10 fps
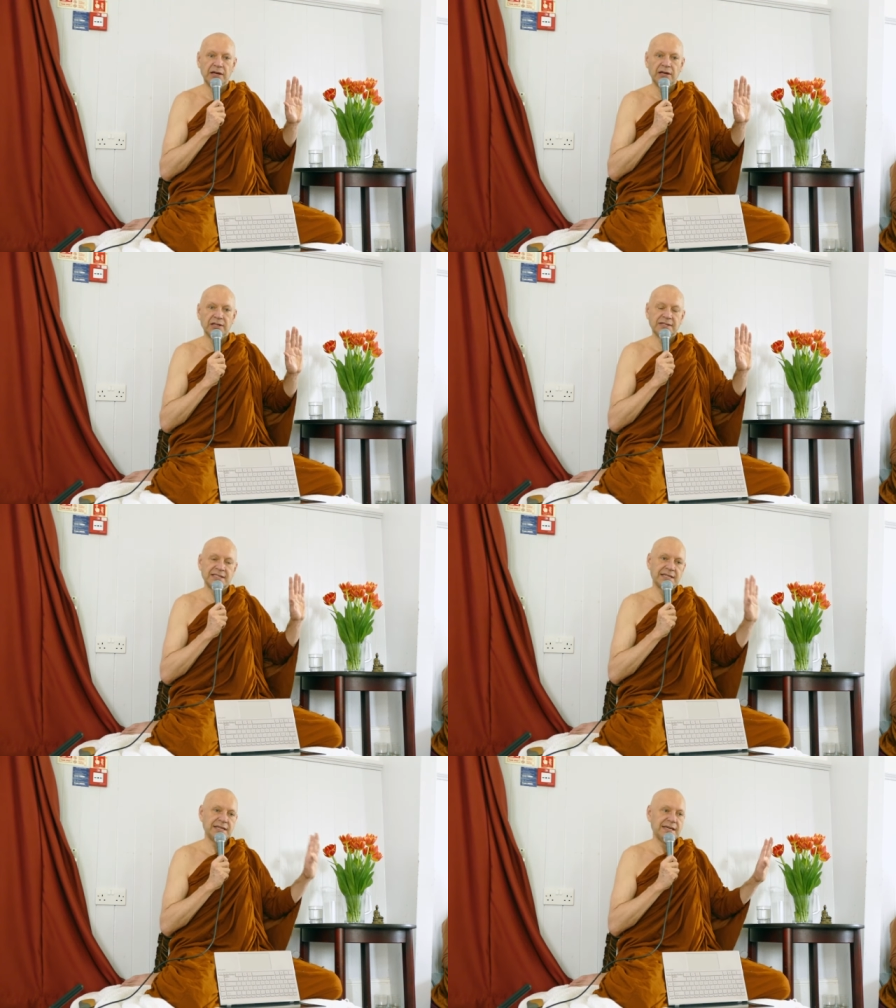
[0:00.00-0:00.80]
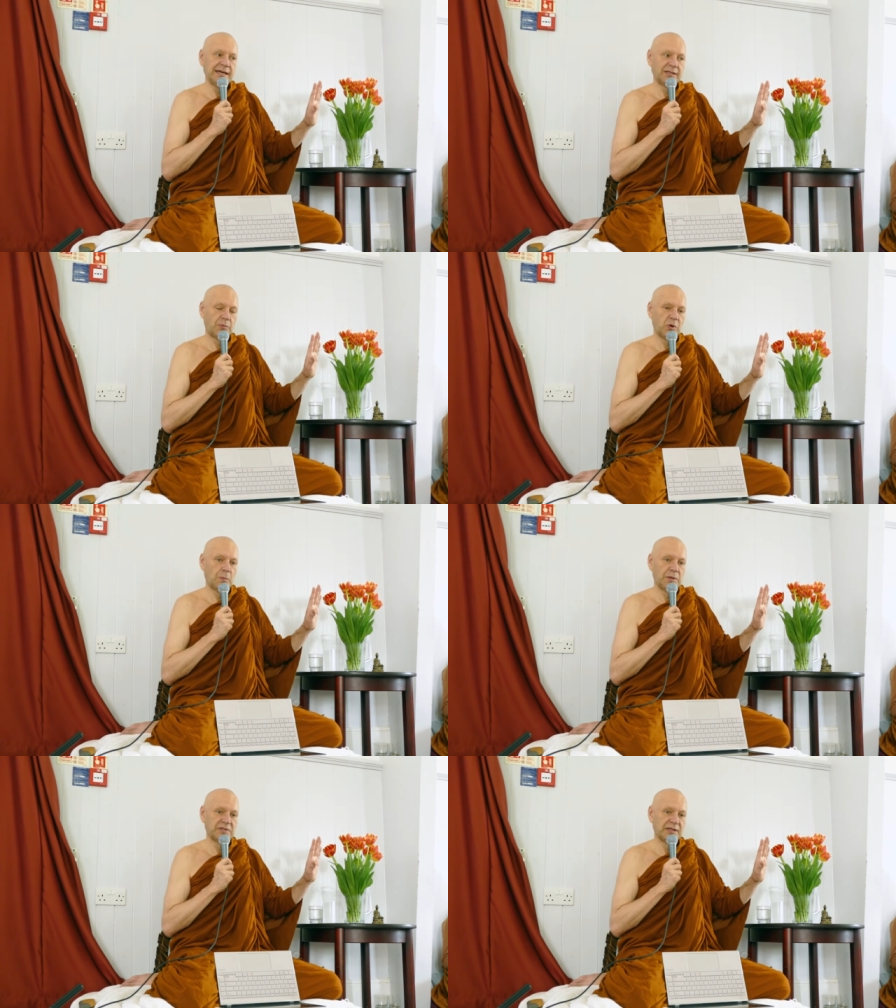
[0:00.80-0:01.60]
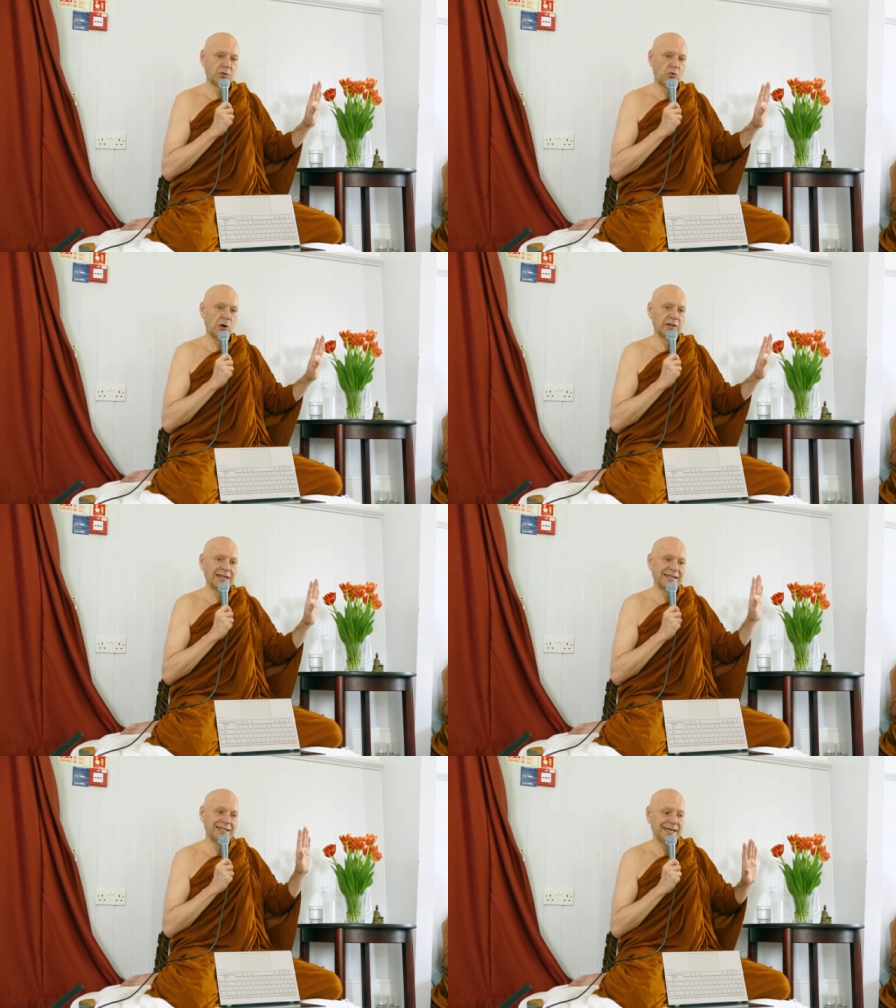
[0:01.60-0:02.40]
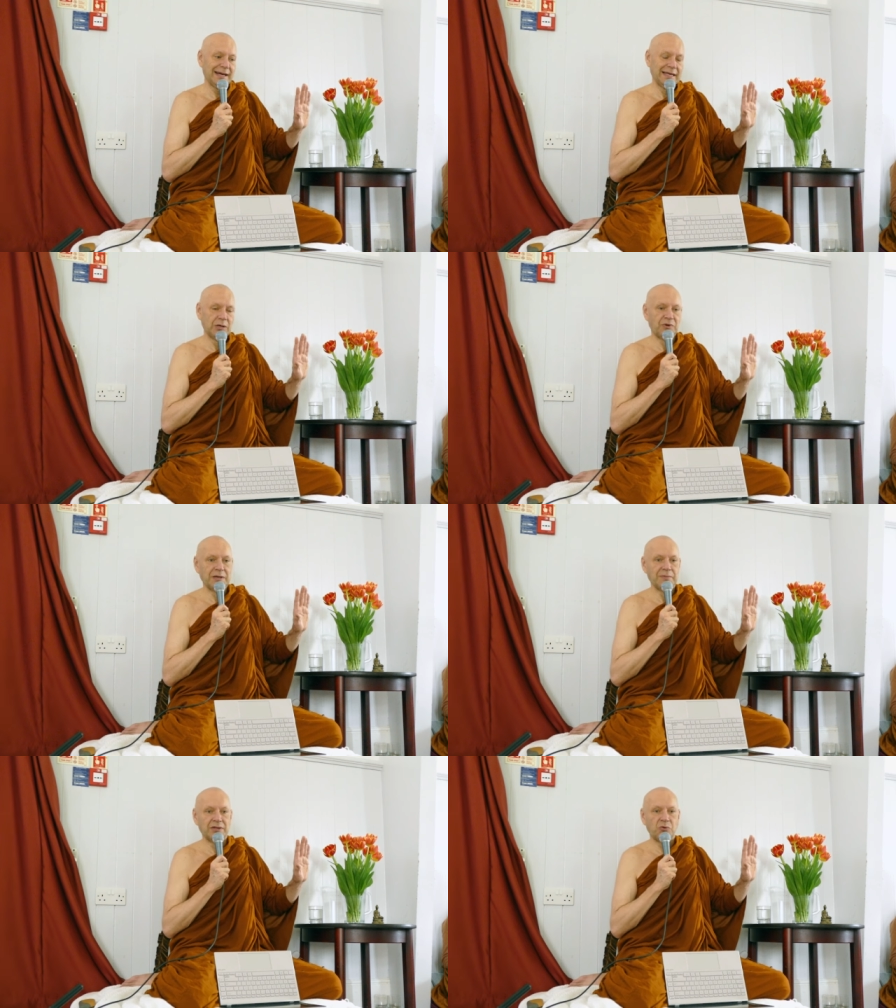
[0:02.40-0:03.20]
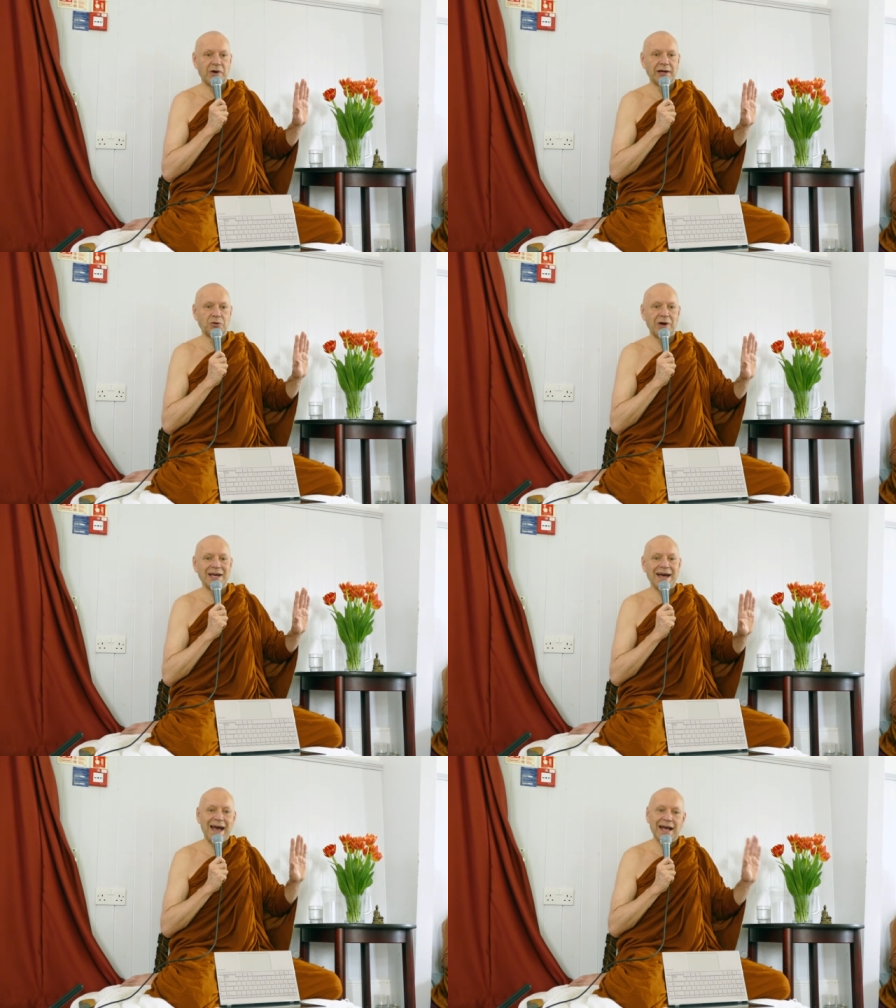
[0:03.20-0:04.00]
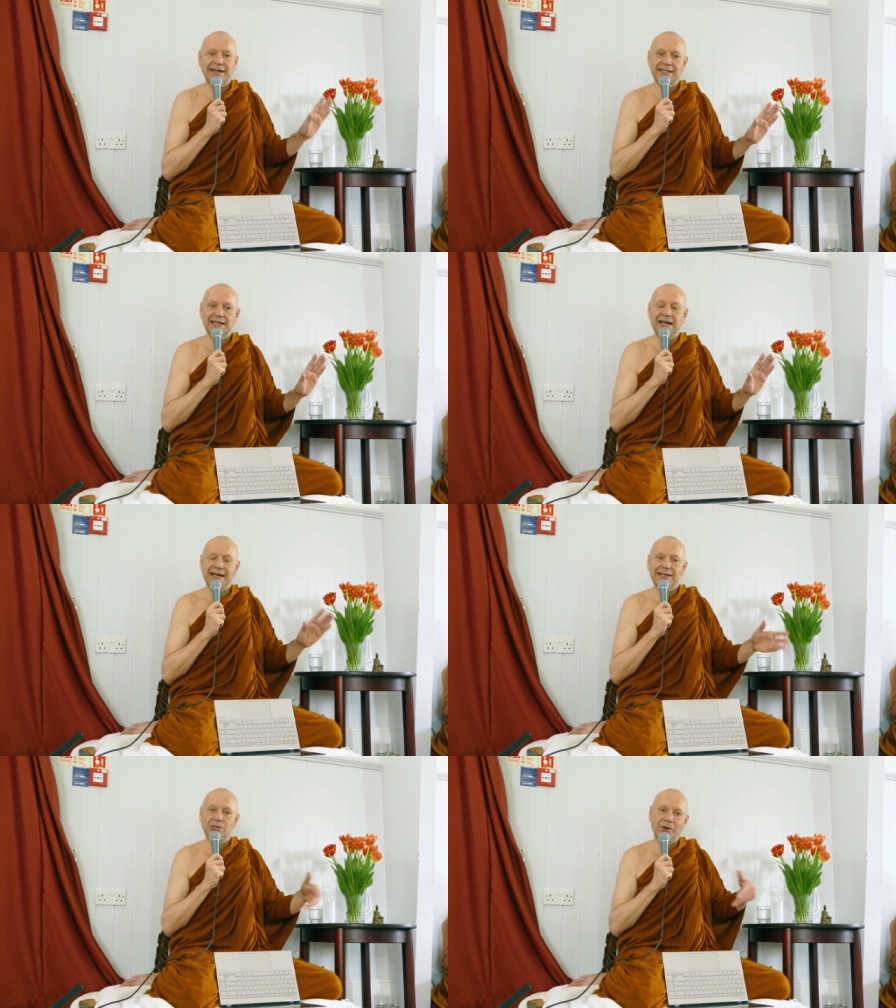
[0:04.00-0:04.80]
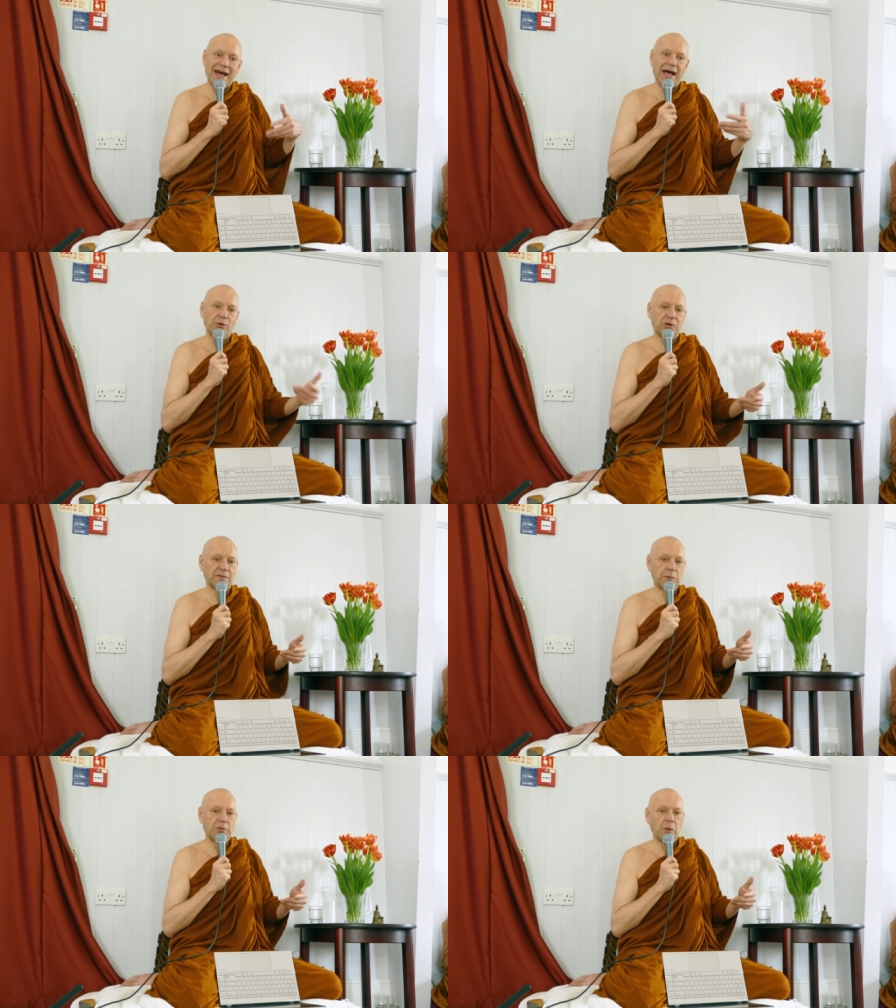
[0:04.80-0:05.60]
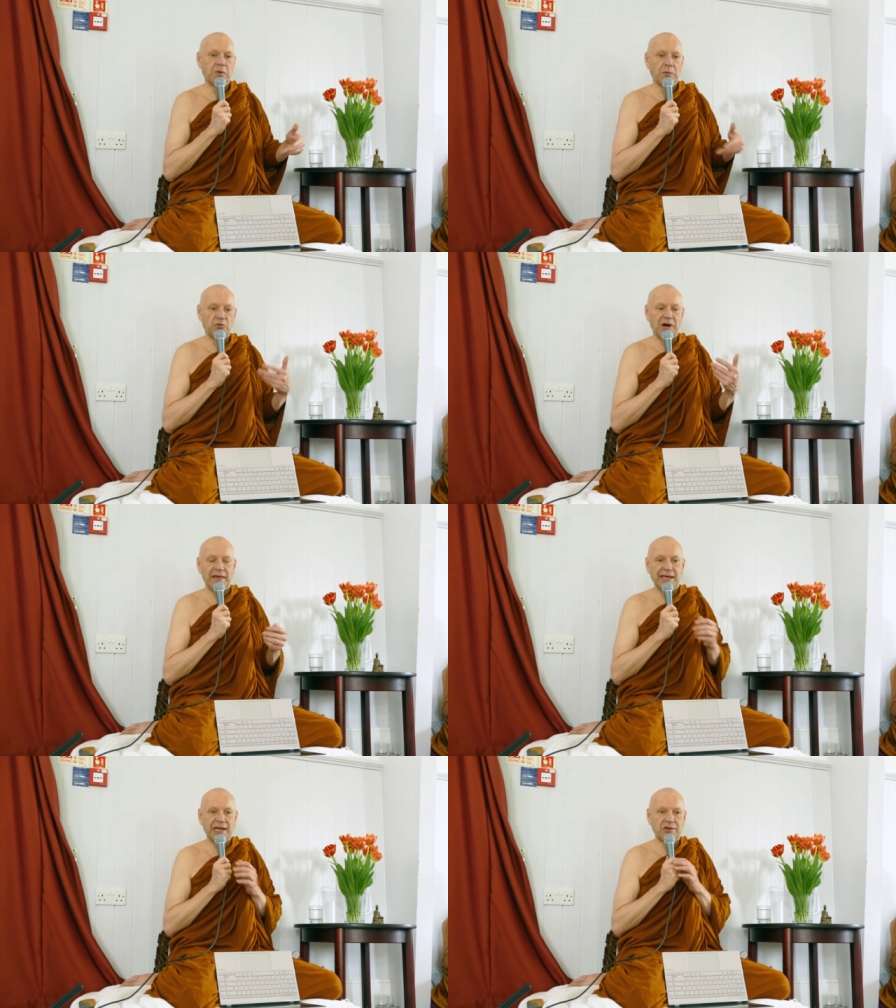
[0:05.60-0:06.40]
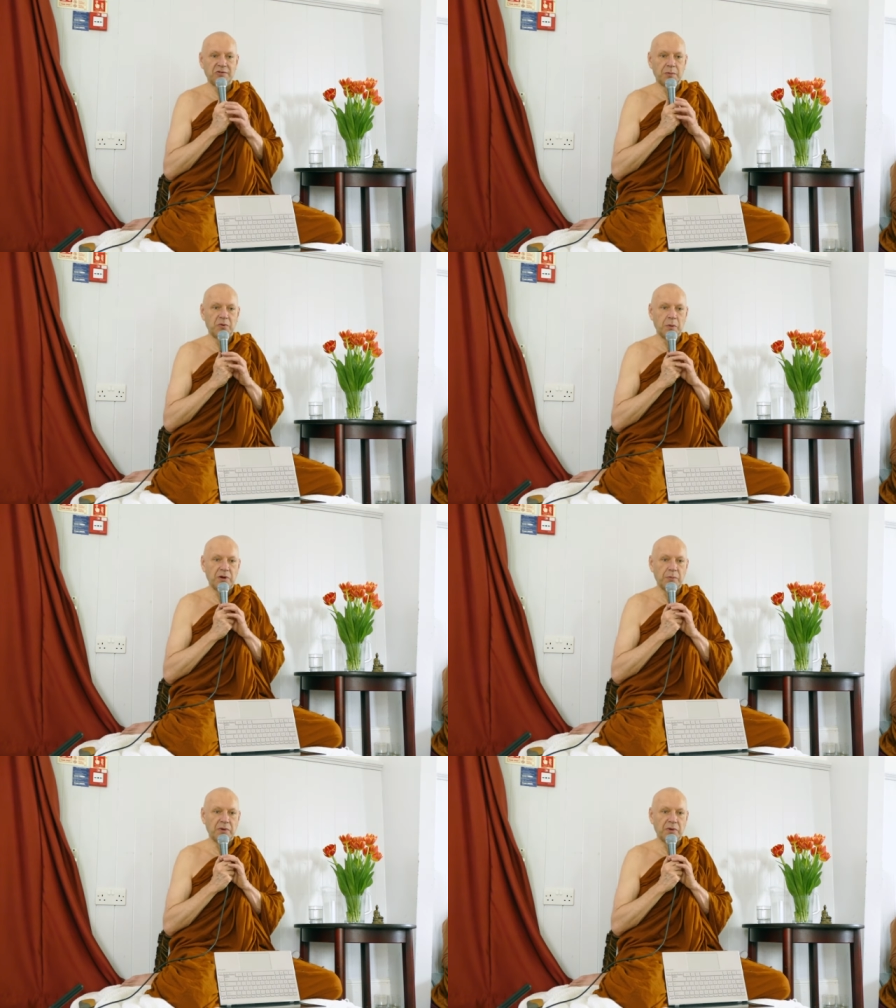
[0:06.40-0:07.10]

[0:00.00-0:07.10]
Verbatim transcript: So seeing the problems in the world and dealing with them in the right way actually leads you out of the problem rather than into the problem.